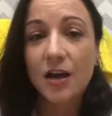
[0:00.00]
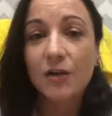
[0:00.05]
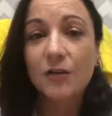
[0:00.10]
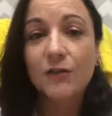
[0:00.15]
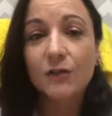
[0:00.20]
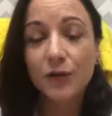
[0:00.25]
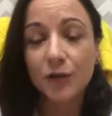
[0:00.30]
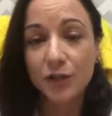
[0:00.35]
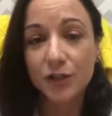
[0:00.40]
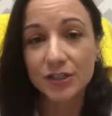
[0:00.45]

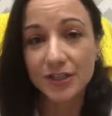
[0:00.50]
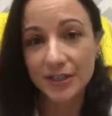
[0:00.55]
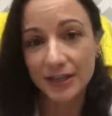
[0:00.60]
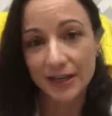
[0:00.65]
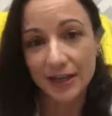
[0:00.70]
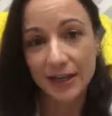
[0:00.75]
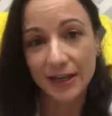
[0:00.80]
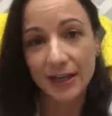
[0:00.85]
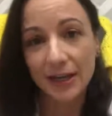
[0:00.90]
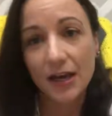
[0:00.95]
First
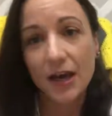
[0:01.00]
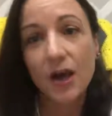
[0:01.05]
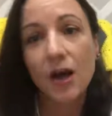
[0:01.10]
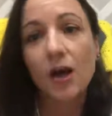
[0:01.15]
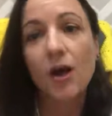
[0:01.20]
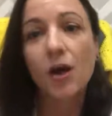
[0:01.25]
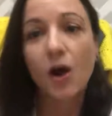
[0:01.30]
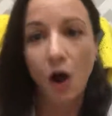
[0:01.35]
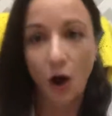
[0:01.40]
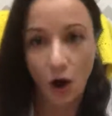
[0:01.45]
thing,
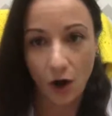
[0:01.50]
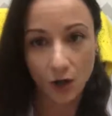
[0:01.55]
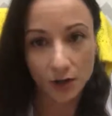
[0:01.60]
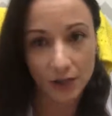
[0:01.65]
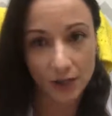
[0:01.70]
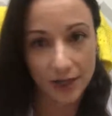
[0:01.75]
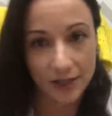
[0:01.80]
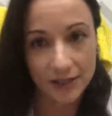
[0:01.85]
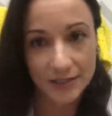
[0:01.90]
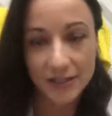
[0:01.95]
call
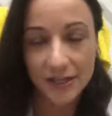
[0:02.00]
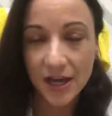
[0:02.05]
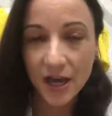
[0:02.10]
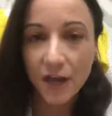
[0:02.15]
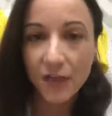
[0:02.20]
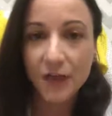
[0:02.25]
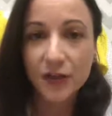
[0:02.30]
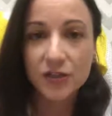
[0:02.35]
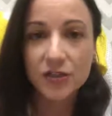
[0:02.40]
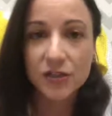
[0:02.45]
us.
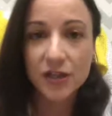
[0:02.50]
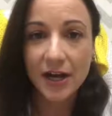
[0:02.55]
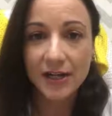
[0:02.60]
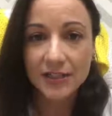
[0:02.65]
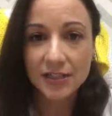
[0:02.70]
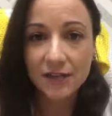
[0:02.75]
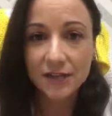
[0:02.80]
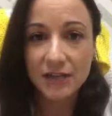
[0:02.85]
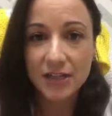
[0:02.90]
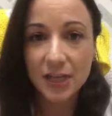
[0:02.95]
There's
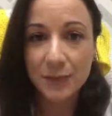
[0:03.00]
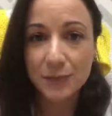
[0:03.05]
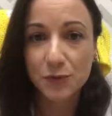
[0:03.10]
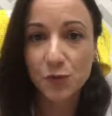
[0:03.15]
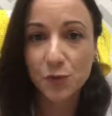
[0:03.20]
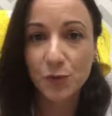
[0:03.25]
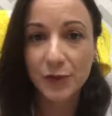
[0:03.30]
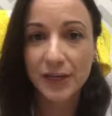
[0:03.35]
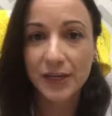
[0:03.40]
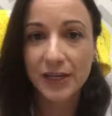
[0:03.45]
lots of tips
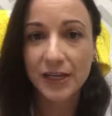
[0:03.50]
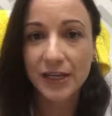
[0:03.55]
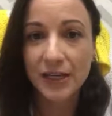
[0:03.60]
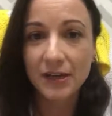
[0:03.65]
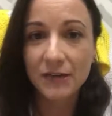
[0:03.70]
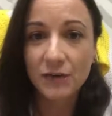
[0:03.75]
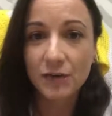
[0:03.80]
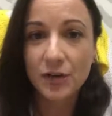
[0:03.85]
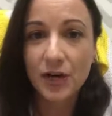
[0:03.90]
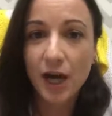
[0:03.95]
we can
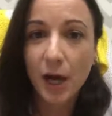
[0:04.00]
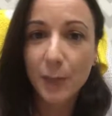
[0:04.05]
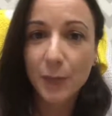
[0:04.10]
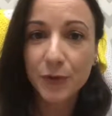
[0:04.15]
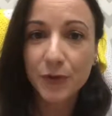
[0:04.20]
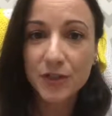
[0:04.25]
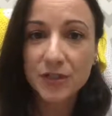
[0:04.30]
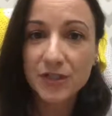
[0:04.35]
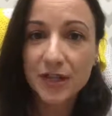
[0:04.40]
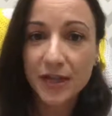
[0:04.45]
give you to help
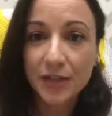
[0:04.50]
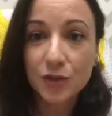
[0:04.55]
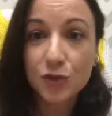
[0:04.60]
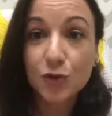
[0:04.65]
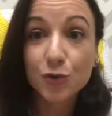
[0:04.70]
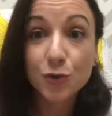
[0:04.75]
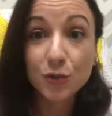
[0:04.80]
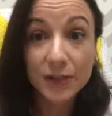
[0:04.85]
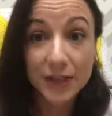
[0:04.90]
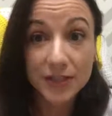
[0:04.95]
you decide,
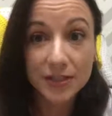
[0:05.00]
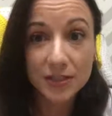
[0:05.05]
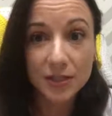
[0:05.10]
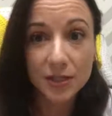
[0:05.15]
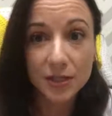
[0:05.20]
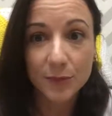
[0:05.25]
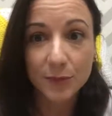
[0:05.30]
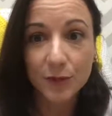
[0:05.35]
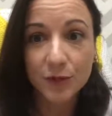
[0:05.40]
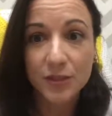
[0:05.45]
truly is this
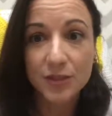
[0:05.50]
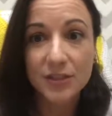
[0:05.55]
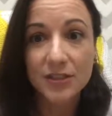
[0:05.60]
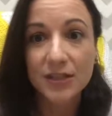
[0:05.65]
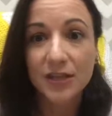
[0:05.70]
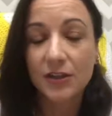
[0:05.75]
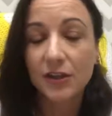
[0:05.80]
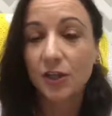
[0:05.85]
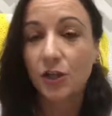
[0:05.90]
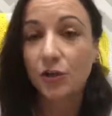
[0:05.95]
an
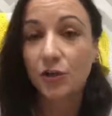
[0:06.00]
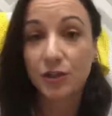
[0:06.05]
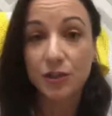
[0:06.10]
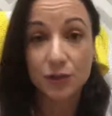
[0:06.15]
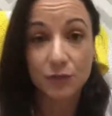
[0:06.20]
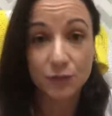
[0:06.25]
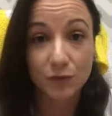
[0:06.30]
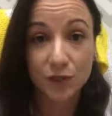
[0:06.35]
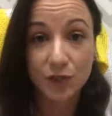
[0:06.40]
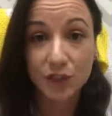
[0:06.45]
emergency and that you need
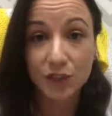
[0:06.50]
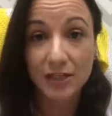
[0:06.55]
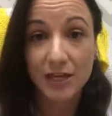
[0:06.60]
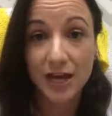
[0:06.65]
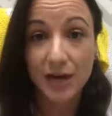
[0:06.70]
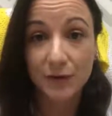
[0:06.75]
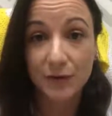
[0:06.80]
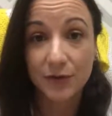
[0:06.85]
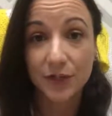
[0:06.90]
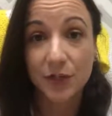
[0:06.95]
to rush
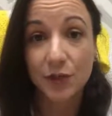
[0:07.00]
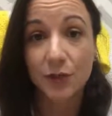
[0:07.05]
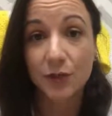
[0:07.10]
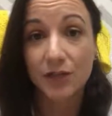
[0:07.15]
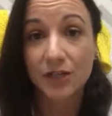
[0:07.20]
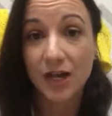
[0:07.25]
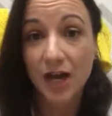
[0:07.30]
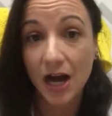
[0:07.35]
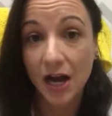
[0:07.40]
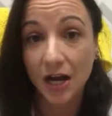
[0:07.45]
down here or
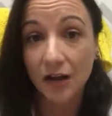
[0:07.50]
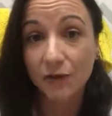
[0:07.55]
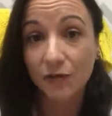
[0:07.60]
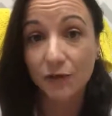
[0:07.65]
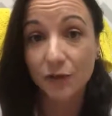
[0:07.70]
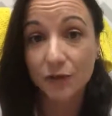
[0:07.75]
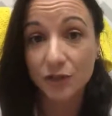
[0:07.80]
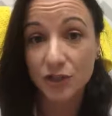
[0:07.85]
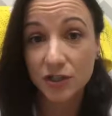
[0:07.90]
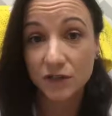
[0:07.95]
not,
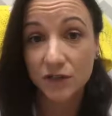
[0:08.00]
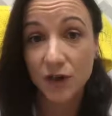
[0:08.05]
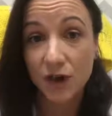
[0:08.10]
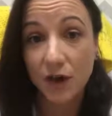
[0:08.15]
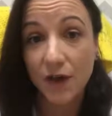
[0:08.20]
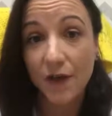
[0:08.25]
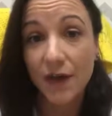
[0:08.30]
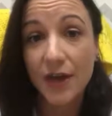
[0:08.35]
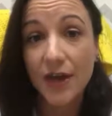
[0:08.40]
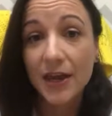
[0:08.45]
first of
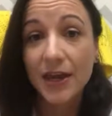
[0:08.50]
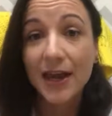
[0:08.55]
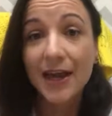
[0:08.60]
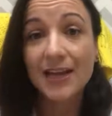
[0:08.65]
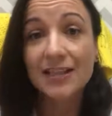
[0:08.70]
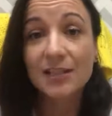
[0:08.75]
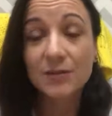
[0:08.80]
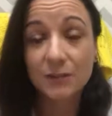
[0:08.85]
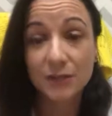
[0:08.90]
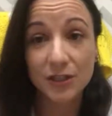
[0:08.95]
all,
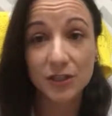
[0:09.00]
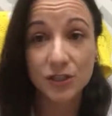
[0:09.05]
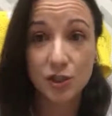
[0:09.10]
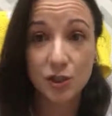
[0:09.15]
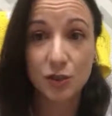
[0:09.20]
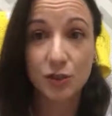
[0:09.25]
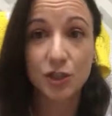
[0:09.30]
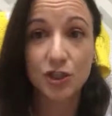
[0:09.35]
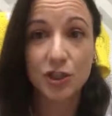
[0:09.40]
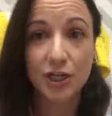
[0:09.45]
and some things that
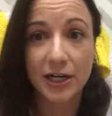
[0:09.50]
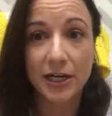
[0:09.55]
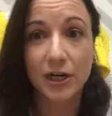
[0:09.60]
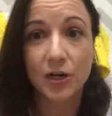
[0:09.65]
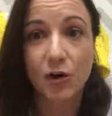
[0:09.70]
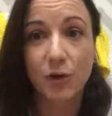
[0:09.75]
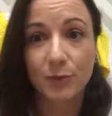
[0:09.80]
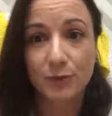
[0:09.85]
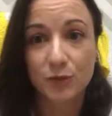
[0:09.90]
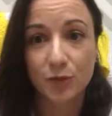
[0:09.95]
you can check at
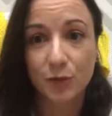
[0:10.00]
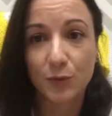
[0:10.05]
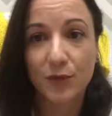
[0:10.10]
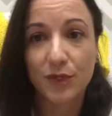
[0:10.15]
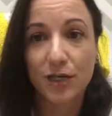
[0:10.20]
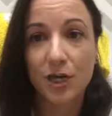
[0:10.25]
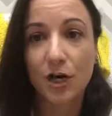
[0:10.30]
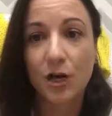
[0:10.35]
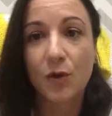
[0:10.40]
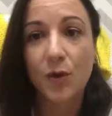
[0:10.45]
home so we
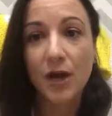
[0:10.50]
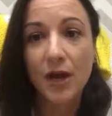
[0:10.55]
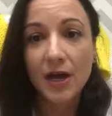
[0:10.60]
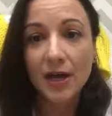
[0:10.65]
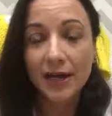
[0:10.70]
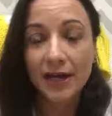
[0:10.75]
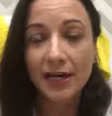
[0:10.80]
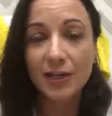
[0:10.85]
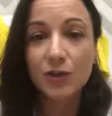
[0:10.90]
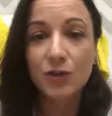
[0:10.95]
know,
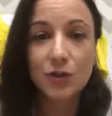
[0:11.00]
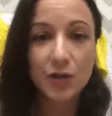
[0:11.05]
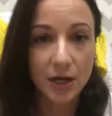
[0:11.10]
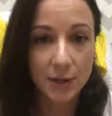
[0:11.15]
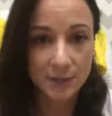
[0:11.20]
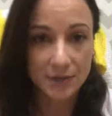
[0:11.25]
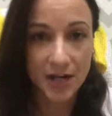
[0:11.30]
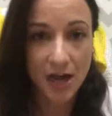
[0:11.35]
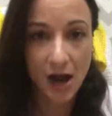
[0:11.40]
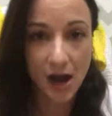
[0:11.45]
can you
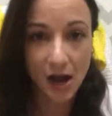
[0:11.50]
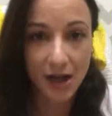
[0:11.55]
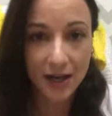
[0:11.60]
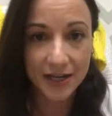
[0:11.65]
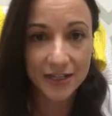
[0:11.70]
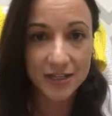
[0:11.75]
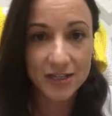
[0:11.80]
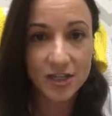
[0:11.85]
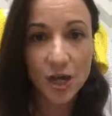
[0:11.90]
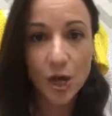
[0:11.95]
come to
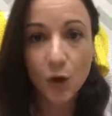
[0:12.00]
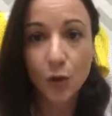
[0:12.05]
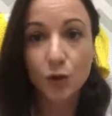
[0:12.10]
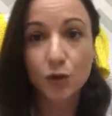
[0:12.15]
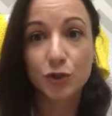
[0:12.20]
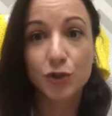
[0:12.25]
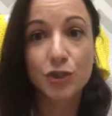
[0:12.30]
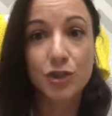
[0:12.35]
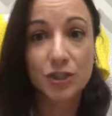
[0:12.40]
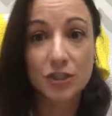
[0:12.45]
us or
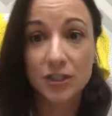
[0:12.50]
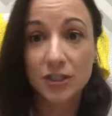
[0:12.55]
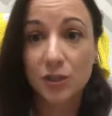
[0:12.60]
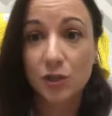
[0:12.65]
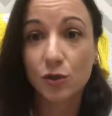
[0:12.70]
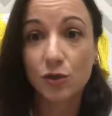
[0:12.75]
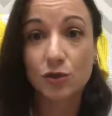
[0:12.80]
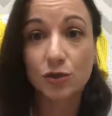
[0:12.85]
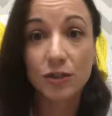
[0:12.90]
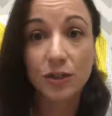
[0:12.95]
do you just need to
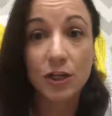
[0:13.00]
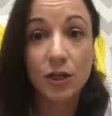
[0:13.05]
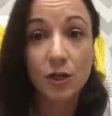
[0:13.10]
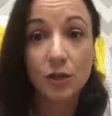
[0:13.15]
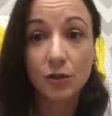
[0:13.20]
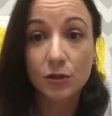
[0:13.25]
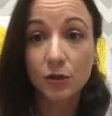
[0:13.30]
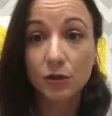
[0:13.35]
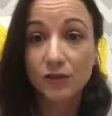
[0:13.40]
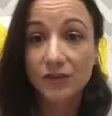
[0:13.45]
go to the
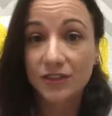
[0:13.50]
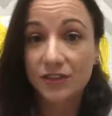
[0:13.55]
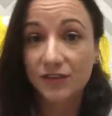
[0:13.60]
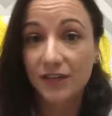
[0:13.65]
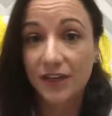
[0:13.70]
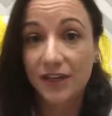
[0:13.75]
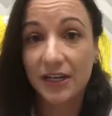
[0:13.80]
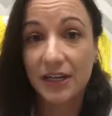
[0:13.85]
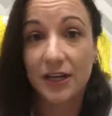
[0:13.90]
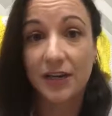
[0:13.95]
closest
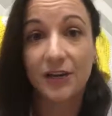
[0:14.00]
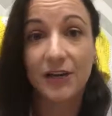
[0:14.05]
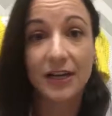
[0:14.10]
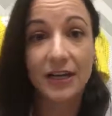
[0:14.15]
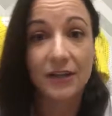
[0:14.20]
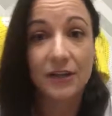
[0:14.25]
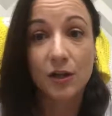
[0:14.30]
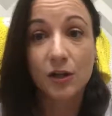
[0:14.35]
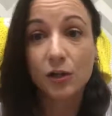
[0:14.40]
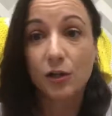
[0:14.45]

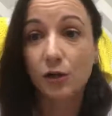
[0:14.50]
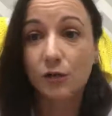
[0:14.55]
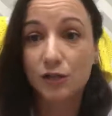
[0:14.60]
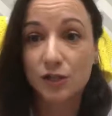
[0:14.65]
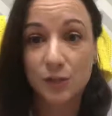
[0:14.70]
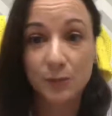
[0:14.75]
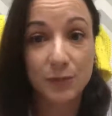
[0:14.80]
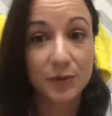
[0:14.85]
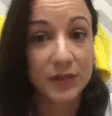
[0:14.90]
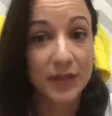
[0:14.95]
veterinarian, the
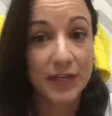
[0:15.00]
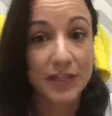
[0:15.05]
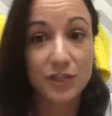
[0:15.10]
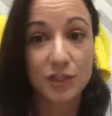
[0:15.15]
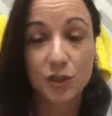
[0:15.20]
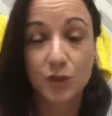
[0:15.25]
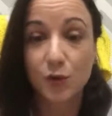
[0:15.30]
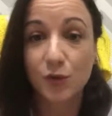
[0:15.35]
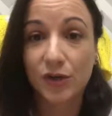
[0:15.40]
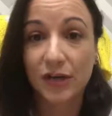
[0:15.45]
closest place
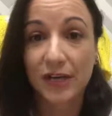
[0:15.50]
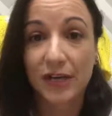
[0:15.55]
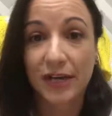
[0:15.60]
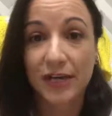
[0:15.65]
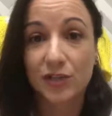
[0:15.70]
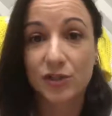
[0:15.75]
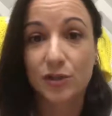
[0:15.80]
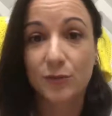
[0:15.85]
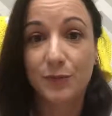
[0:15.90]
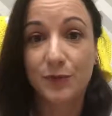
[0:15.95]
that you can
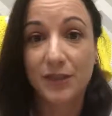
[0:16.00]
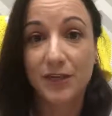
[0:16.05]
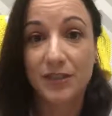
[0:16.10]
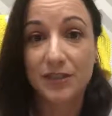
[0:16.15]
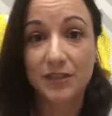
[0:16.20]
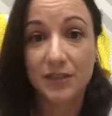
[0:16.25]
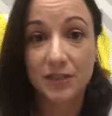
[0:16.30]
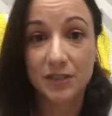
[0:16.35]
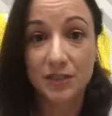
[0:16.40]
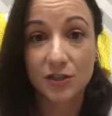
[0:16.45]
get to
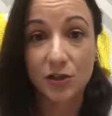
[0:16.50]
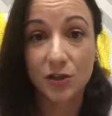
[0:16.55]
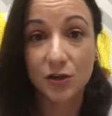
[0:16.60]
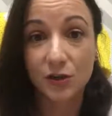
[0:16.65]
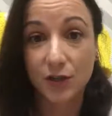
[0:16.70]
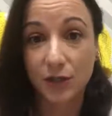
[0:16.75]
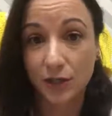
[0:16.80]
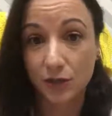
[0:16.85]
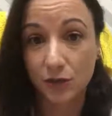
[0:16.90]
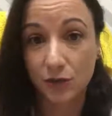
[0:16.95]
because it is
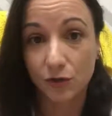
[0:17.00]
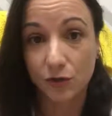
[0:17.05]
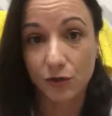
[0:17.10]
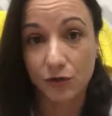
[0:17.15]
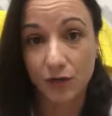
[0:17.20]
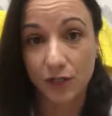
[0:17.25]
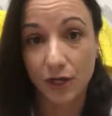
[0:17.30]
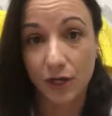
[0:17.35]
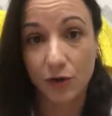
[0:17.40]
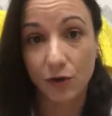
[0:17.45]

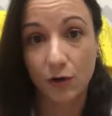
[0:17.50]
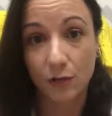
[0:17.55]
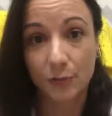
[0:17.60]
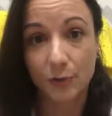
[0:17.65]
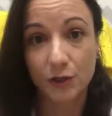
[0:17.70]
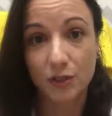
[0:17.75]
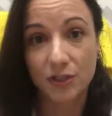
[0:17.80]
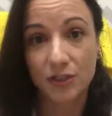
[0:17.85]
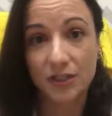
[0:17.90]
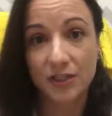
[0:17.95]
critical
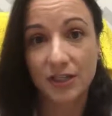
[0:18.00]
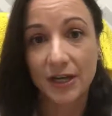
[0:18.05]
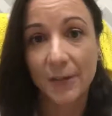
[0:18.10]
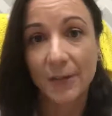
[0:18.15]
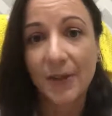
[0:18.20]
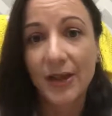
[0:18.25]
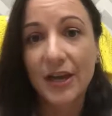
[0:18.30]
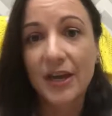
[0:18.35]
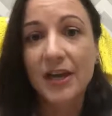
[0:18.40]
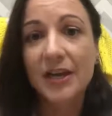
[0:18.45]
emergency.
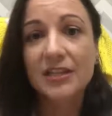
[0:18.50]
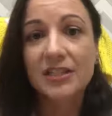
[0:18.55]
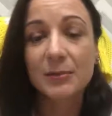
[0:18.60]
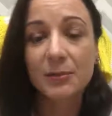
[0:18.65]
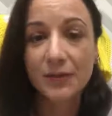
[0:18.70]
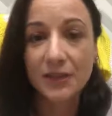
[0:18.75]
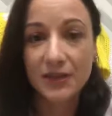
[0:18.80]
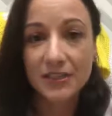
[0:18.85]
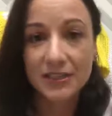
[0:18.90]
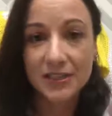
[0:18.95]

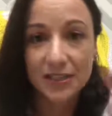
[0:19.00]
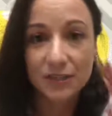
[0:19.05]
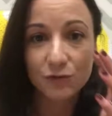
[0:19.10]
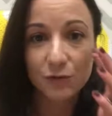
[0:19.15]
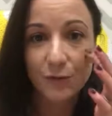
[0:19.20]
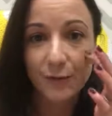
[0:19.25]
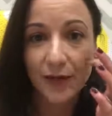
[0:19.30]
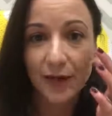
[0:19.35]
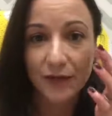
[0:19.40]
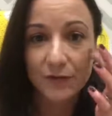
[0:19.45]
Some of these things
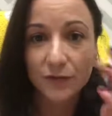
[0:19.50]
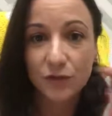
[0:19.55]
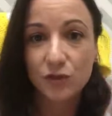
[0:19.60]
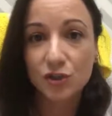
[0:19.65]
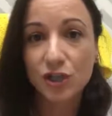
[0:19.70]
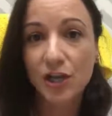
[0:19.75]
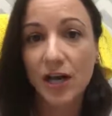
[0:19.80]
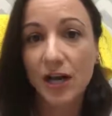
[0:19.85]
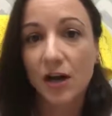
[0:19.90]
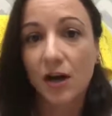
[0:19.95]
we may have you
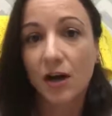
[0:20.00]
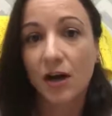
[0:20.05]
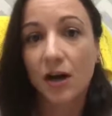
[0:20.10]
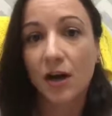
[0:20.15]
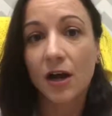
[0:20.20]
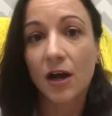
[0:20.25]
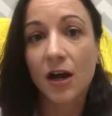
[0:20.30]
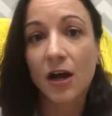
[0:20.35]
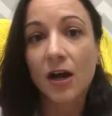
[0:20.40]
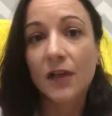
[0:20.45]
check are